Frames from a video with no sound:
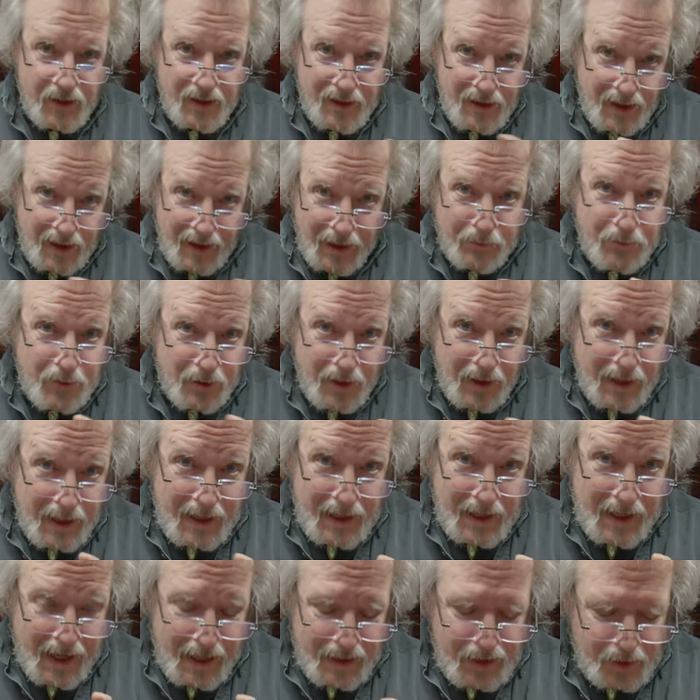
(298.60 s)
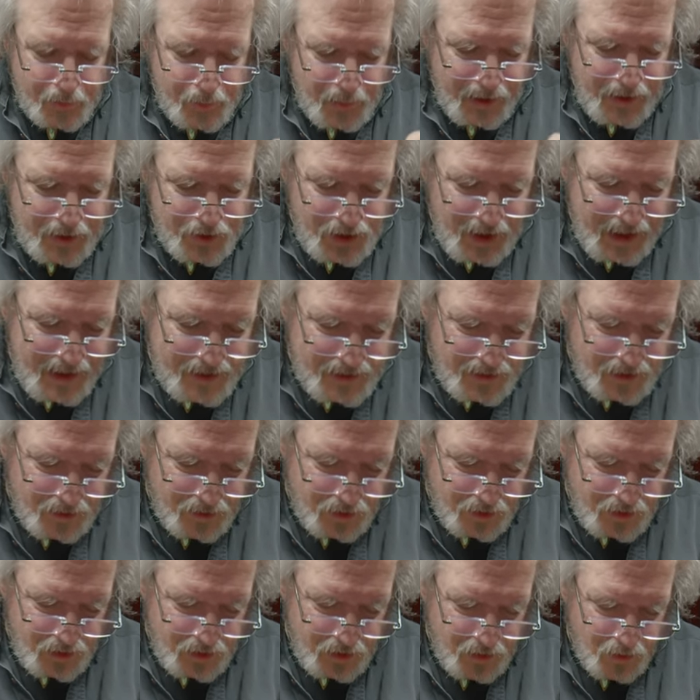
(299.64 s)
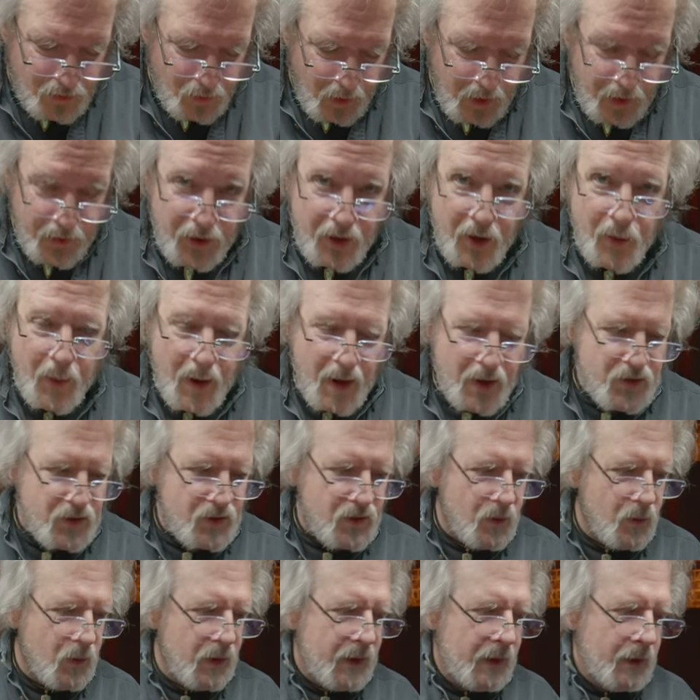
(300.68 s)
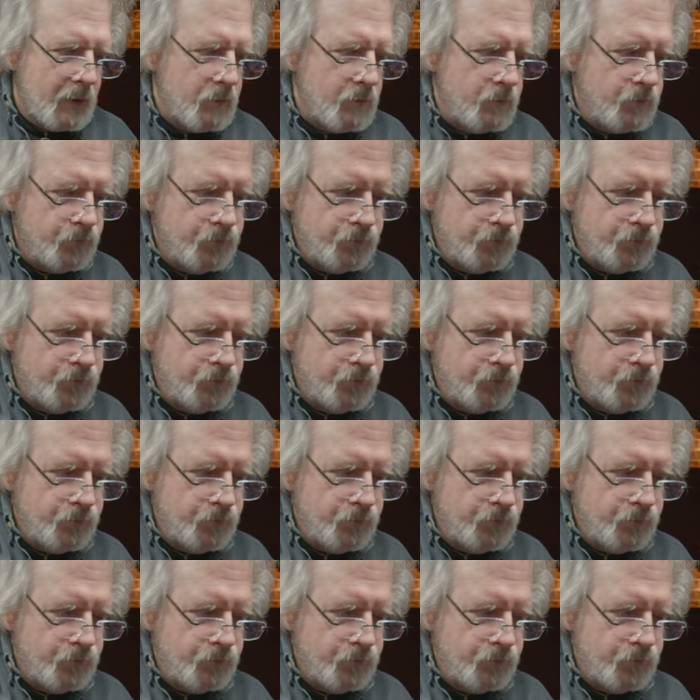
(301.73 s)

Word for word: electrically connected, but adjacent to where the capacitor went in.